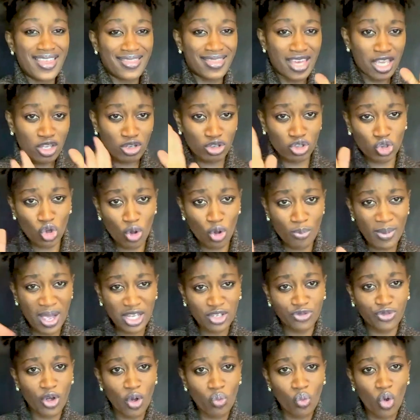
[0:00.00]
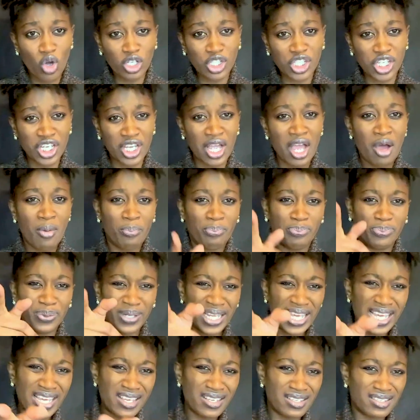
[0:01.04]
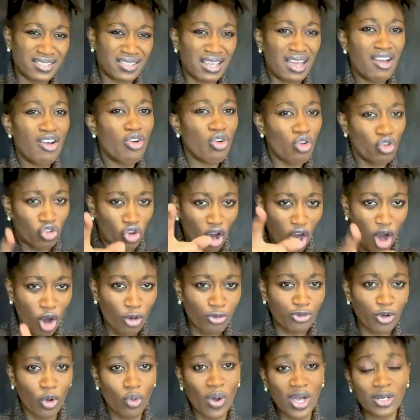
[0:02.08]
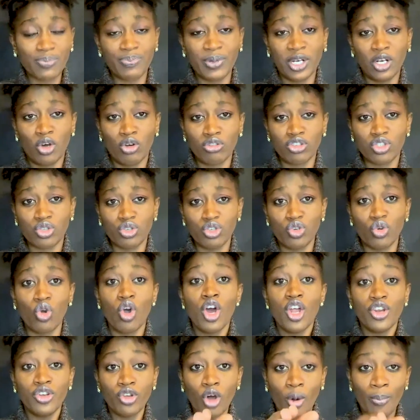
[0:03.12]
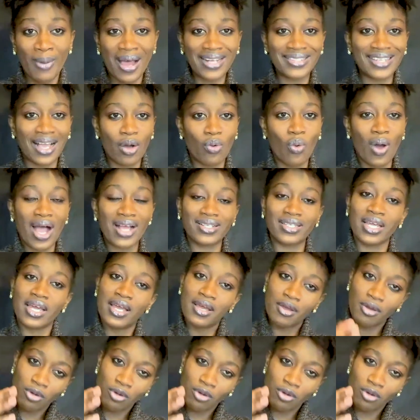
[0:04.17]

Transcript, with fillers: Thank you so much for watching. Please go for what belongs to you, no matter what.